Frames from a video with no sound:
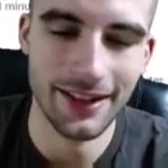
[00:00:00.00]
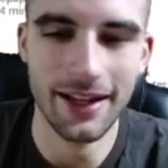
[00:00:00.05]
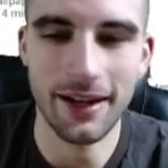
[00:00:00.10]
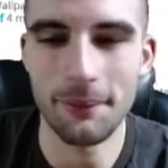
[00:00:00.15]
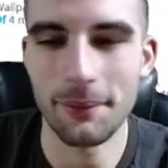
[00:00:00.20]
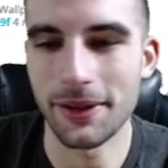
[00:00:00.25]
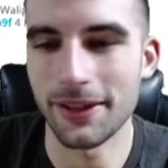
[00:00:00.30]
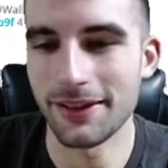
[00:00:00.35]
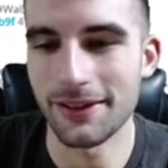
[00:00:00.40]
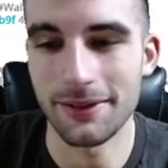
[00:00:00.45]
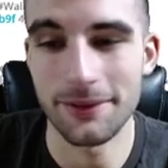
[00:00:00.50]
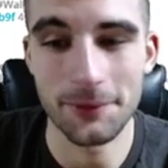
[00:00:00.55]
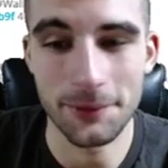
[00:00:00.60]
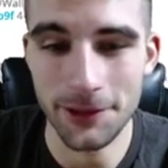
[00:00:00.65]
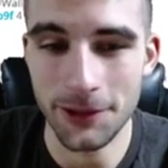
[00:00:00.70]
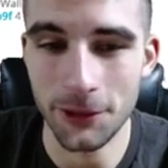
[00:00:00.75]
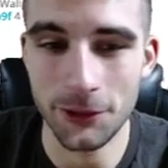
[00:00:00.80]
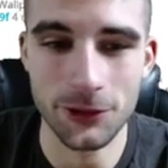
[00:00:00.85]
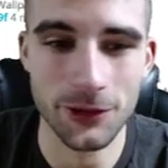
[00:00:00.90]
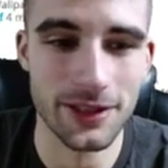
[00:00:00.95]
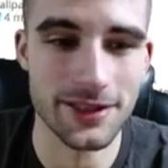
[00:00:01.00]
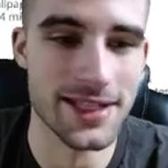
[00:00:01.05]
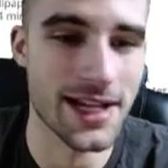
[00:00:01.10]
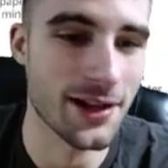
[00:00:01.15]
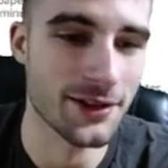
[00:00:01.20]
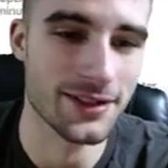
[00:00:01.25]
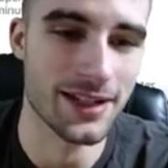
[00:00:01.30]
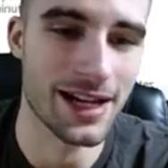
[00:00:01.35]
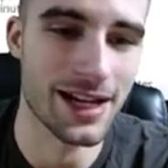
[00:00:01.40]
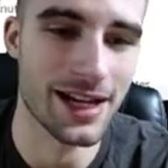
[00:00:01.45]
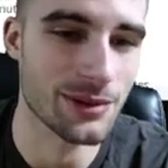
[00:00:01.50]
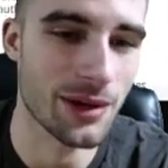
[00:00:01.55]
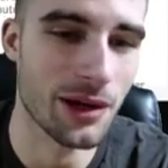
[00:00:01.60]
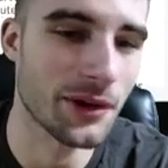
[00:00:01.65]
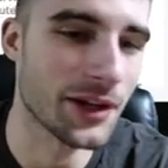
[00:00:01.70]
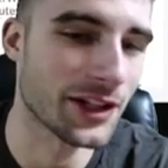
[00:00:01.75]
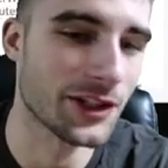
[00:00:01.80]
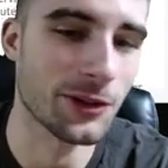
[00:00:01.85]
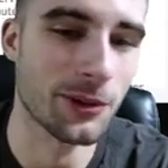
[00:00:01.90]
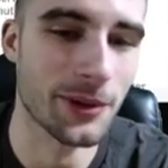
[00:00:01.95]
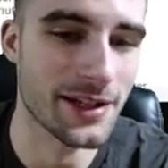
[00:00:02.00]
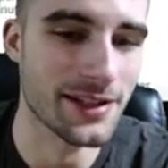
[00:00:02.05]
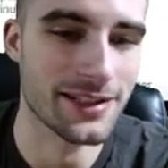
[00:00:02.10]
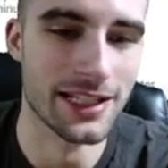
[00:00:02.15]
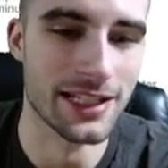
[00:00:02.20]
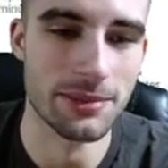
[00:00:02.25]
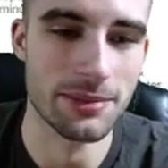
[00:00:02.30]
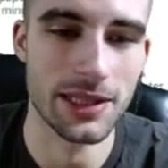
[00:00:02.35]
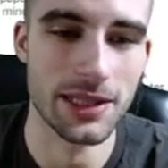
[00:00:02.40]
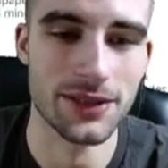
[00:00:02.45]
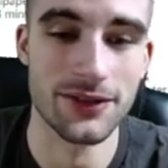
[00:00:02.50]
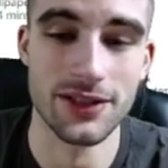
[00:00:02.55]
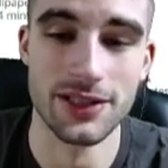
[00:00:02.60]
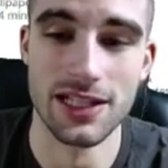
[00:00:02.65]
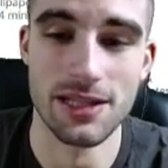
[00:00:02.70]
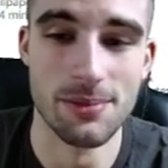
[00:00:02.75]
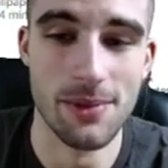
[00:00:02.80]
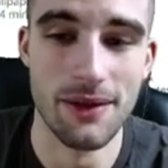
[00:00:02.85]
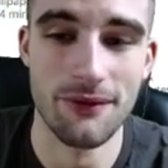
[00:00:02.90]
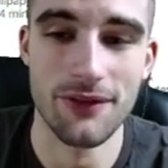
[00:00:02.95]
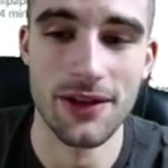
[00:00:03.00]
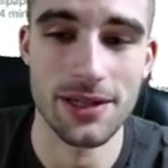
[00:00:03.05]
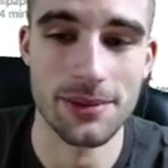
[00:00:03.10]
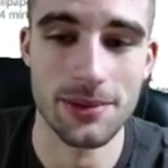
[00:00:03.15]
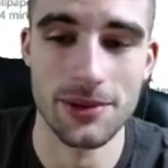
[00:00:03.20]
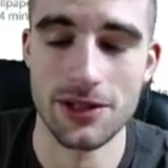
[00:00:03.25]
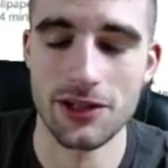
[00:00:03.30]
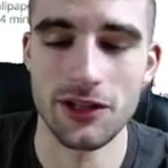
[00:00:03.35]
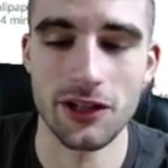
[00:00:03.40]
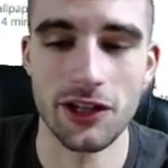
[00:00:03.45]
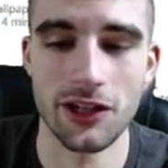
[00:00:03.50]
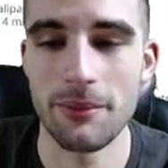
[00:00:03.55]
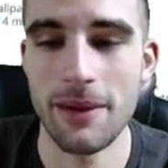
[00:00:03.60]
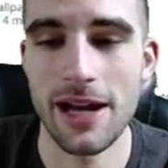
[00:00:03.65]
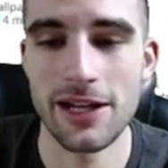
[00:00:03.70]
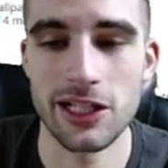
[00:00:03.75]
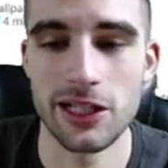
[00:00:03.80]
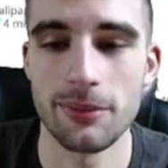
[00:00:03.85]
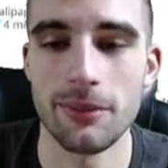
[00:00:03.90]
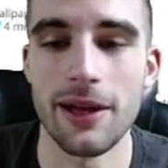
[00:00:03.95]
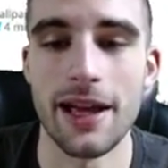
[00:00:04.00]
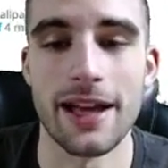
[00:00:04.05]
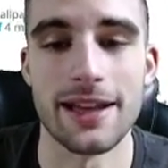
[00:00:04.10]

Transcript: I mean, he also has downside as well. He had 26 minutes versus Memphis, which is a good matchup.